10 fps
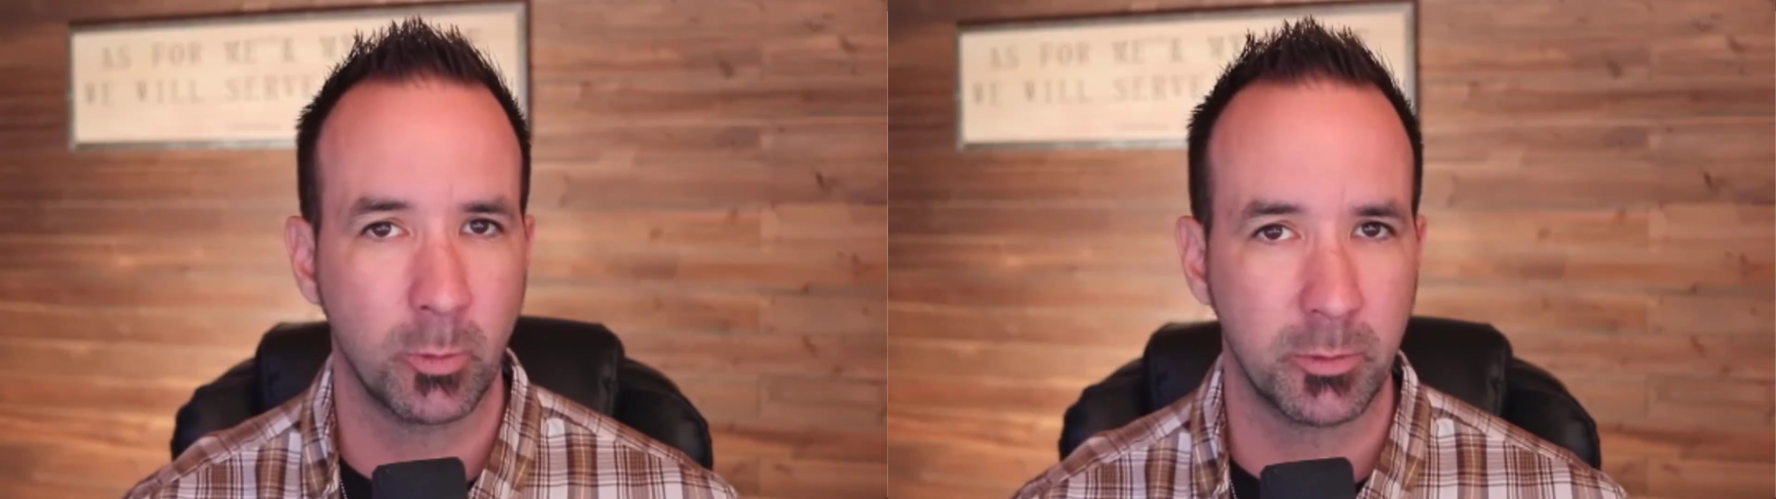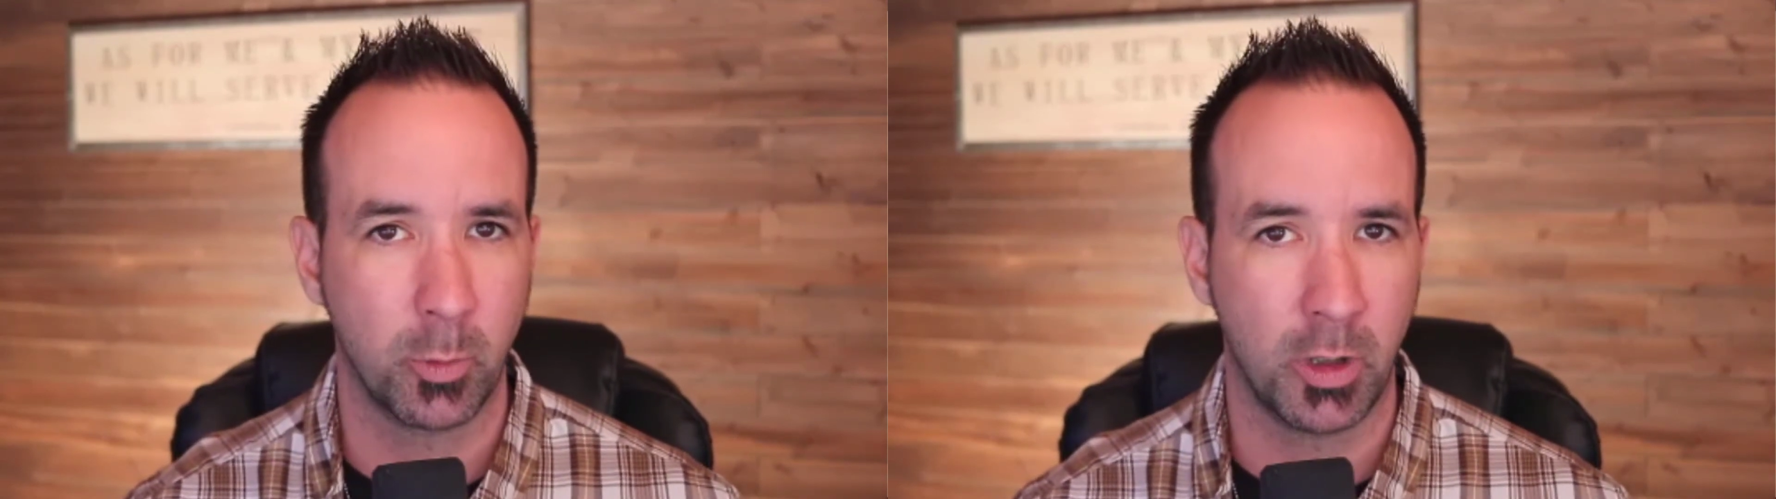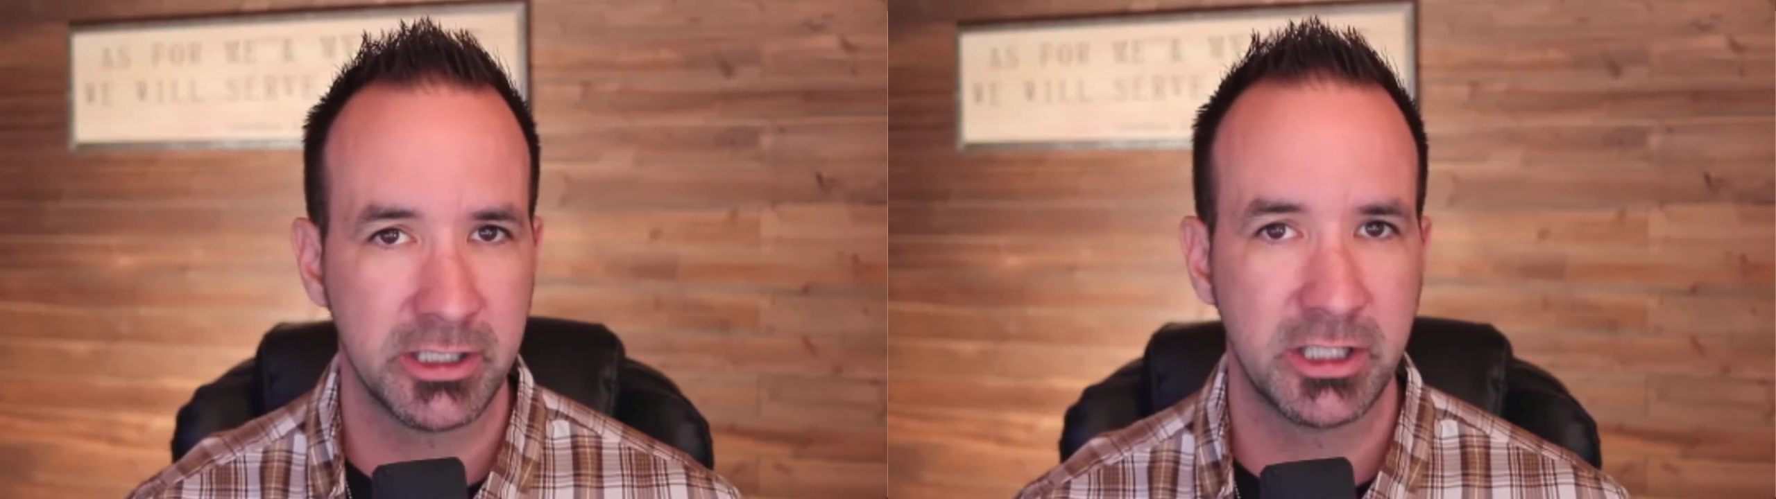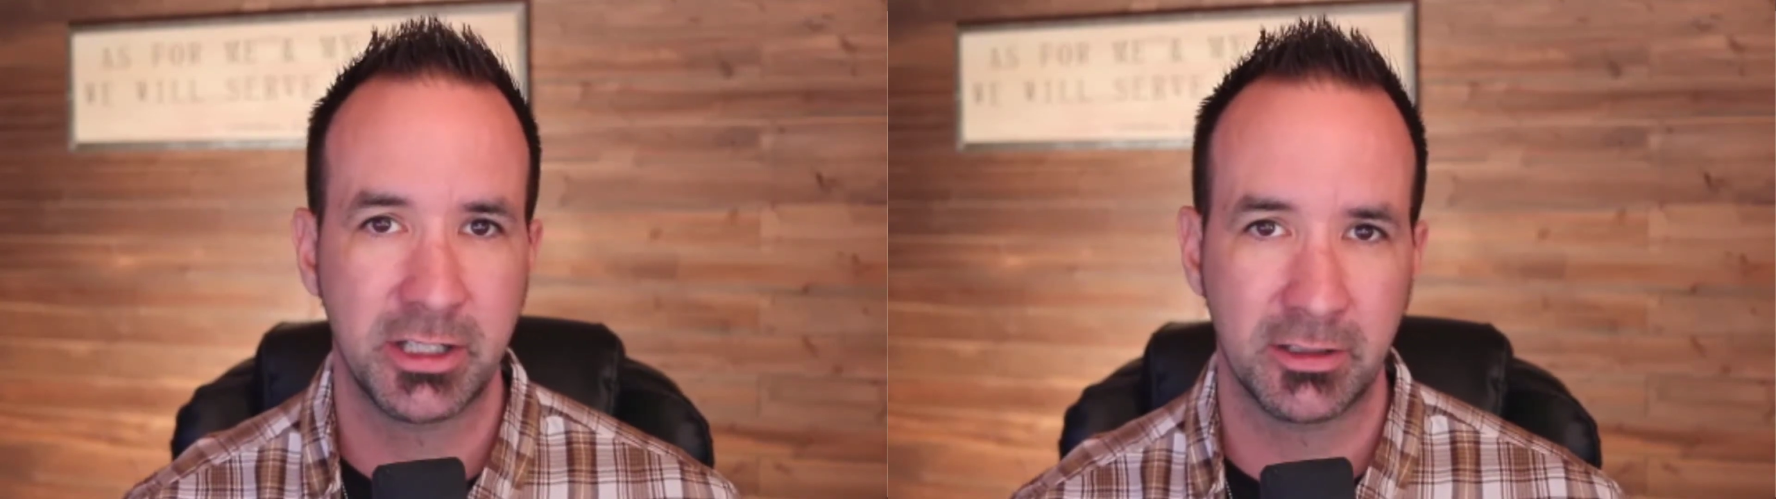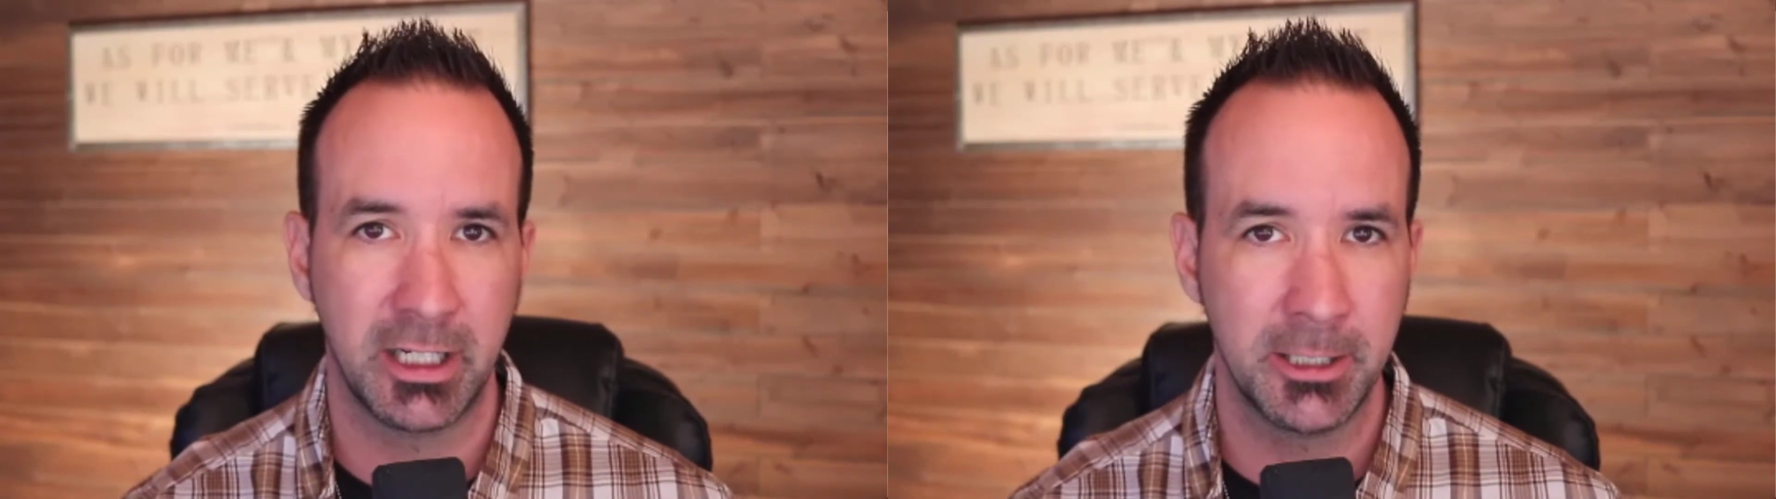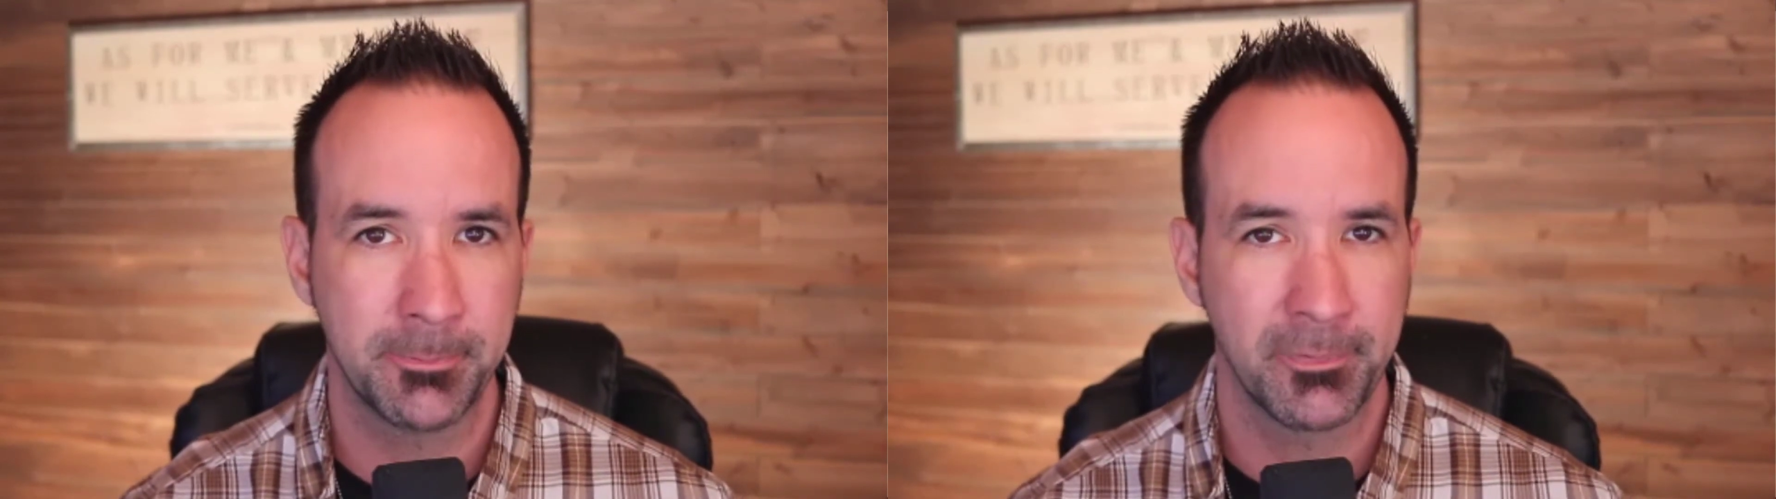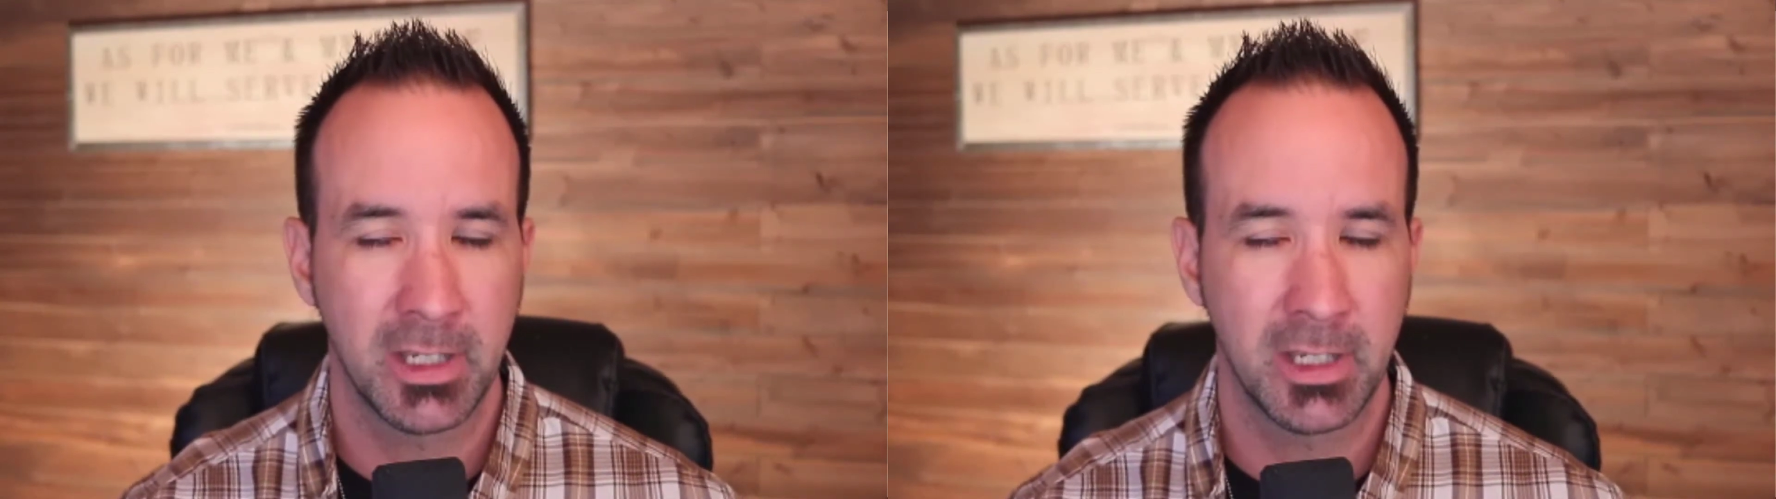would want to delete it?